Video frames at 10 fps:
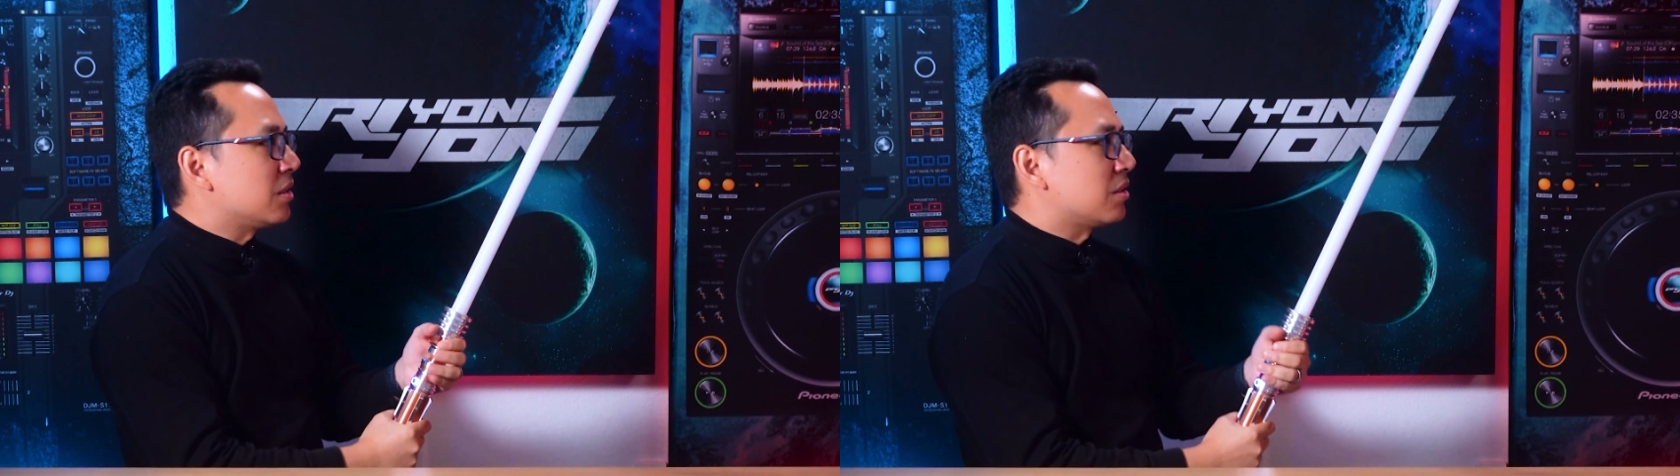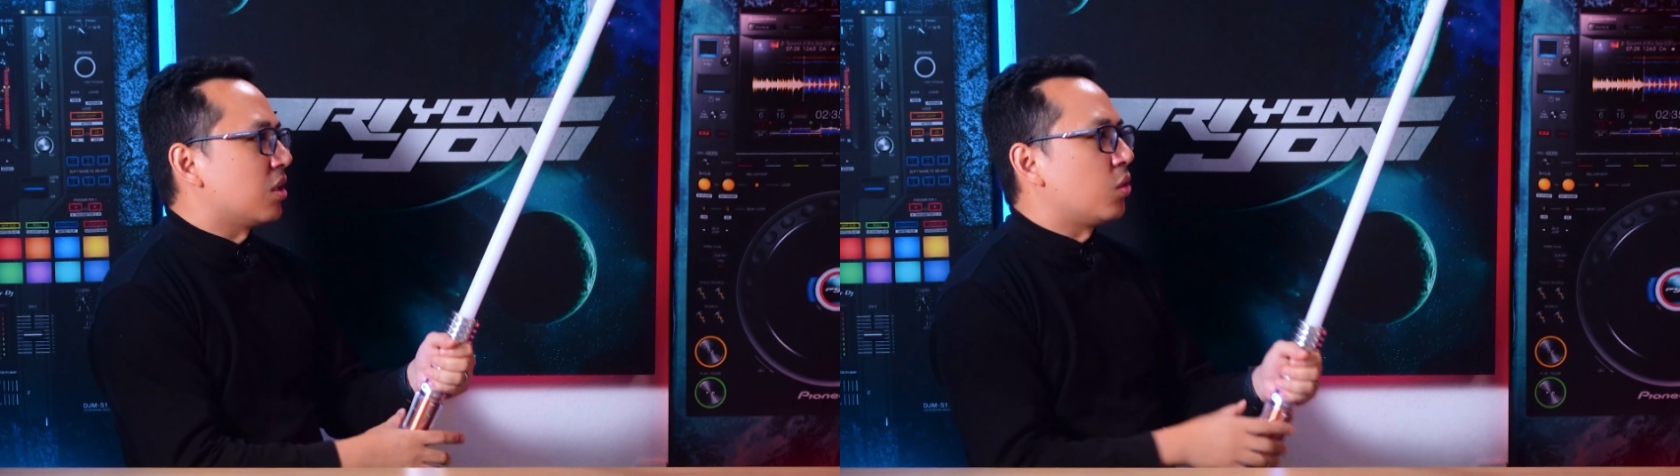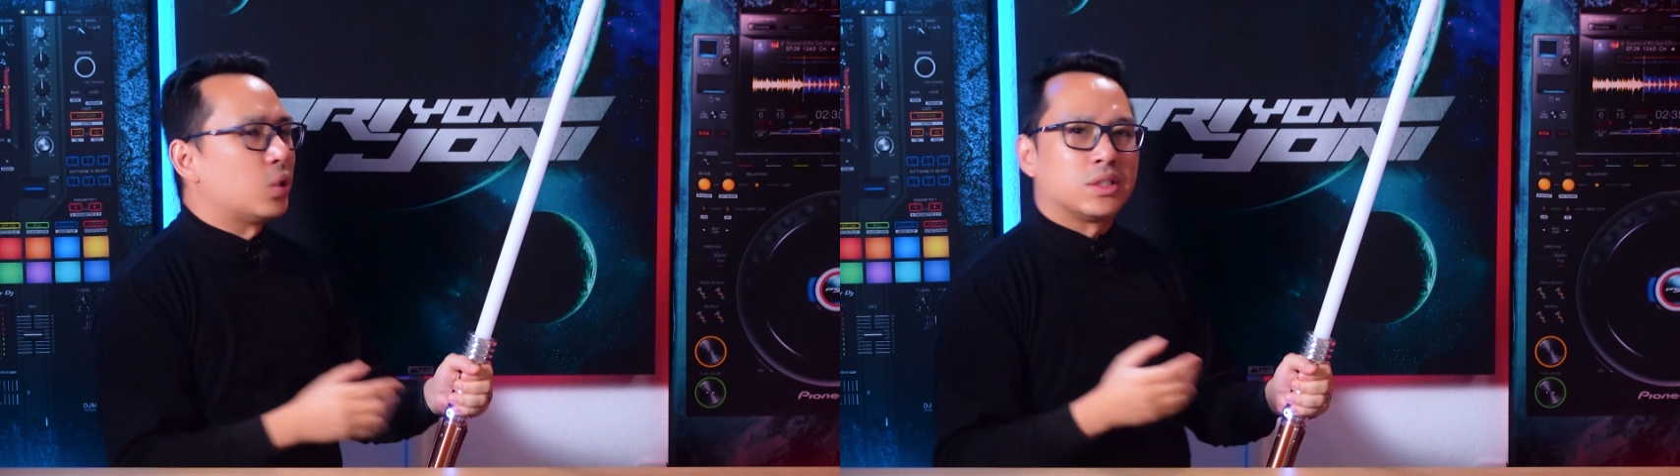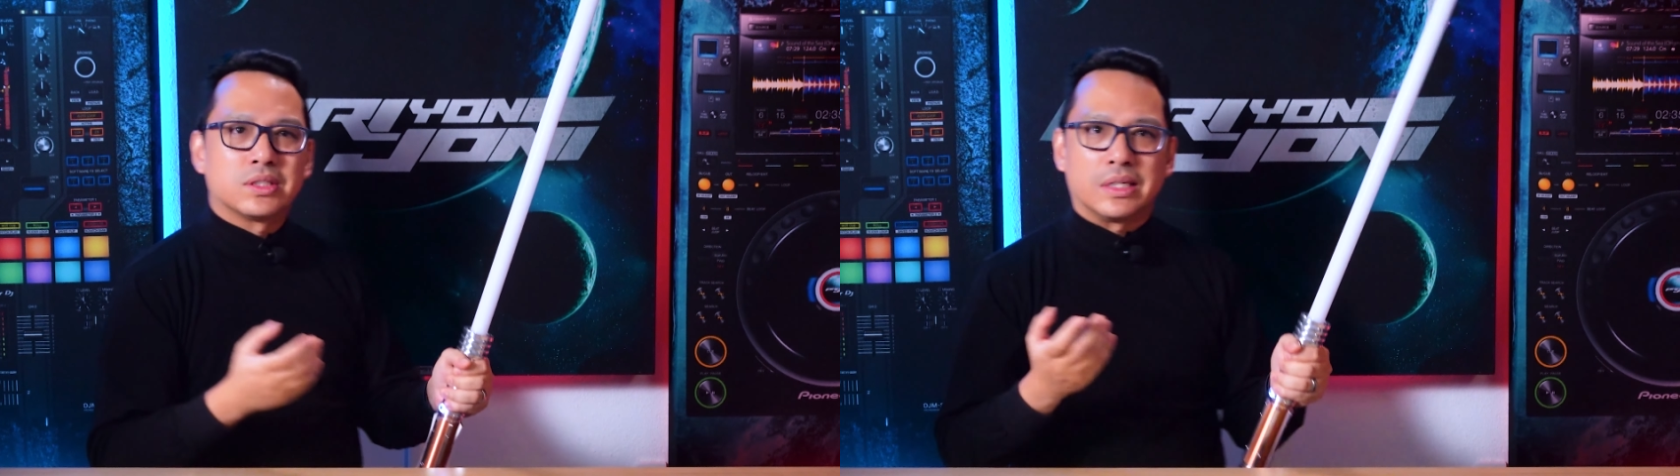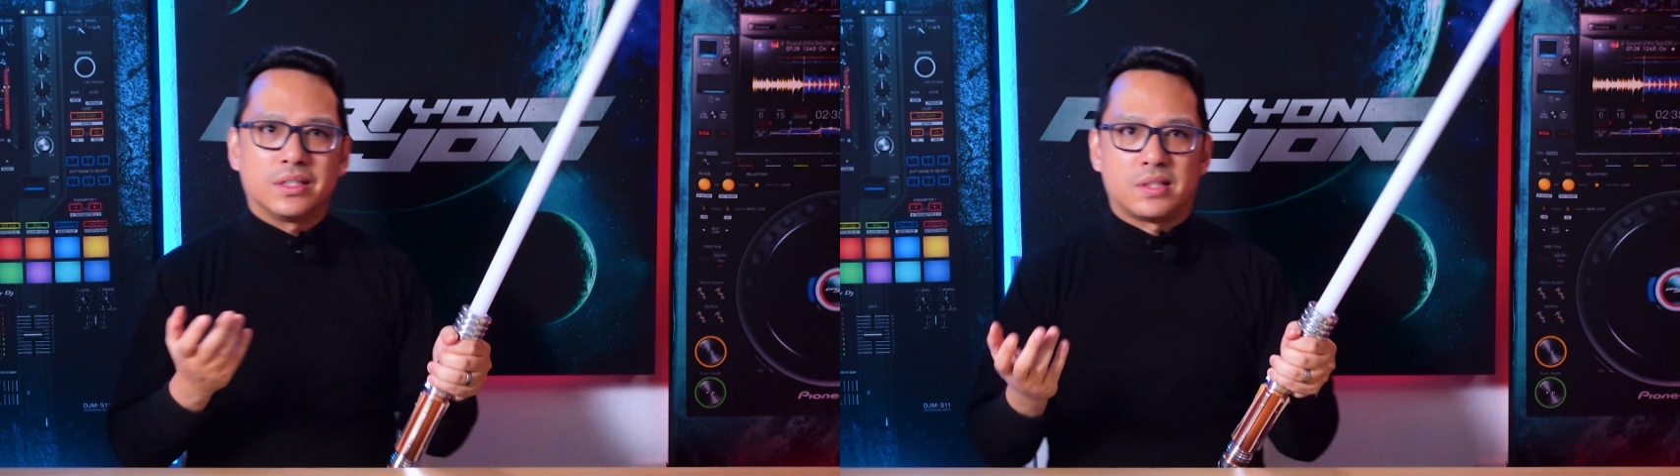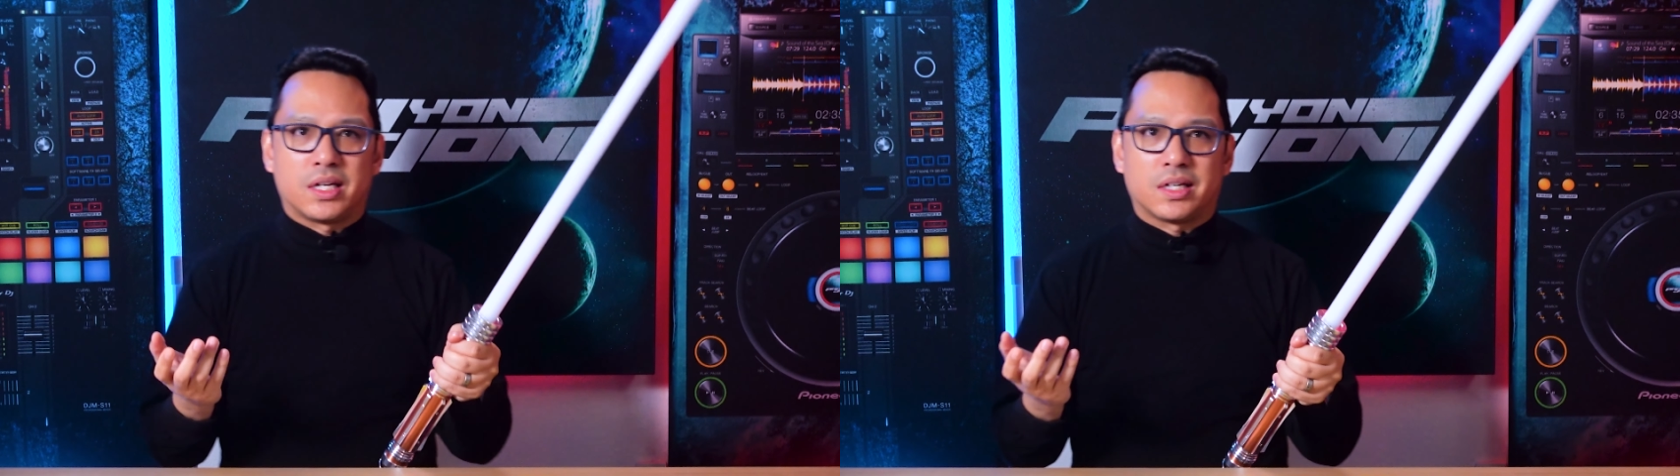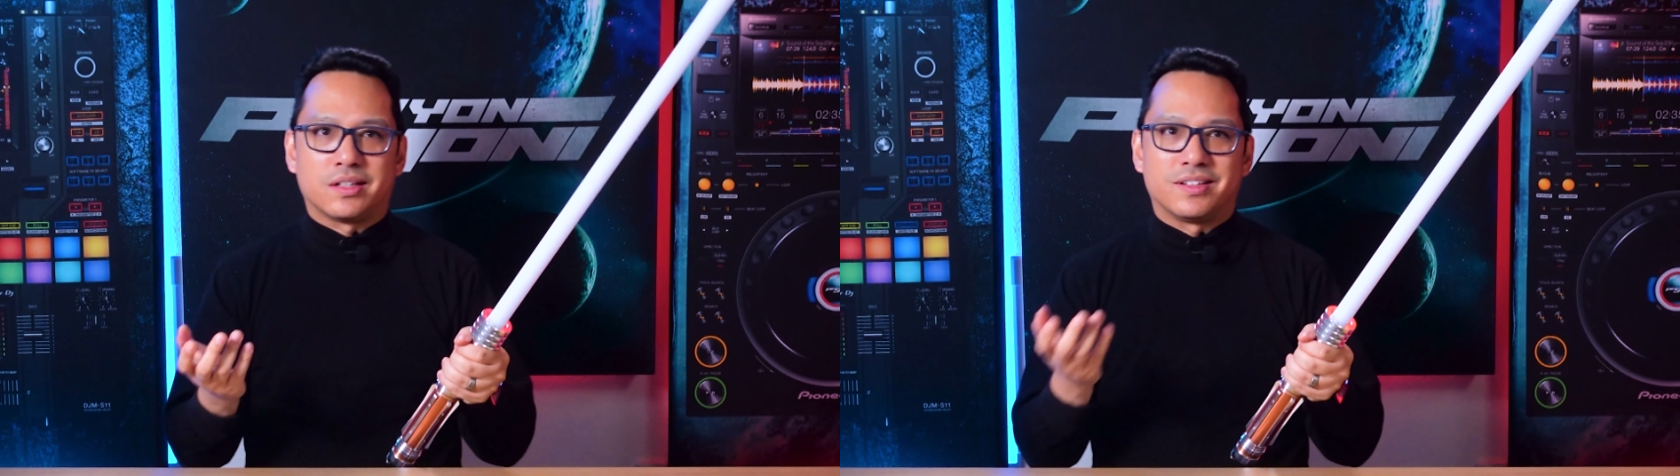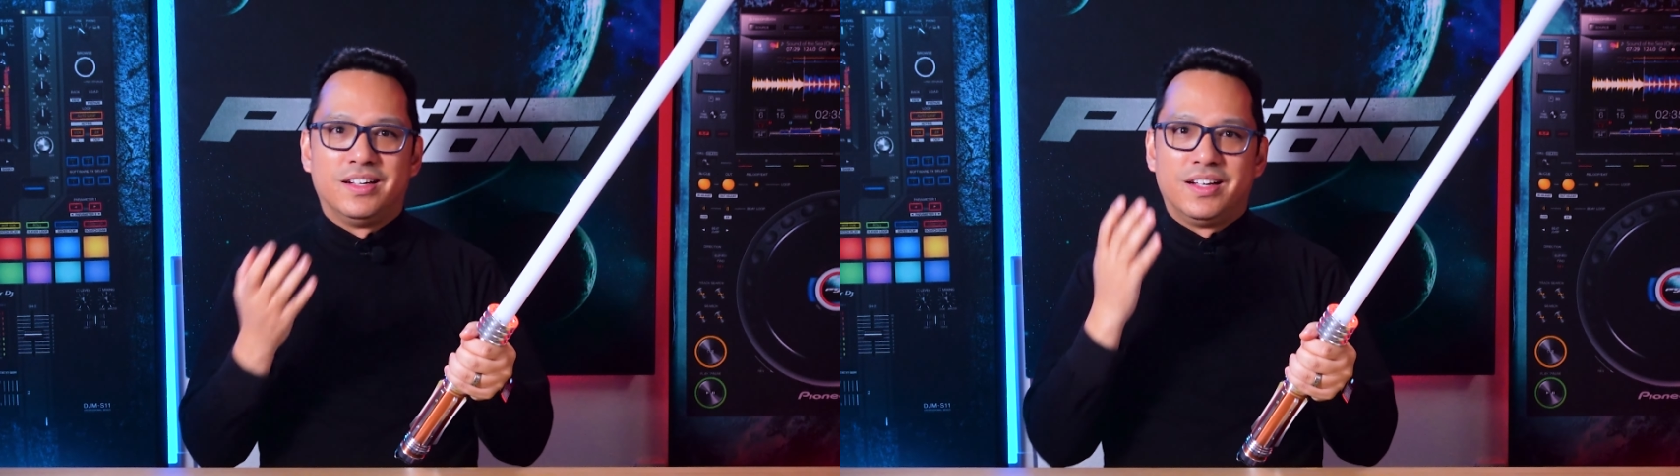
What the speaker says: So we're just gonna take it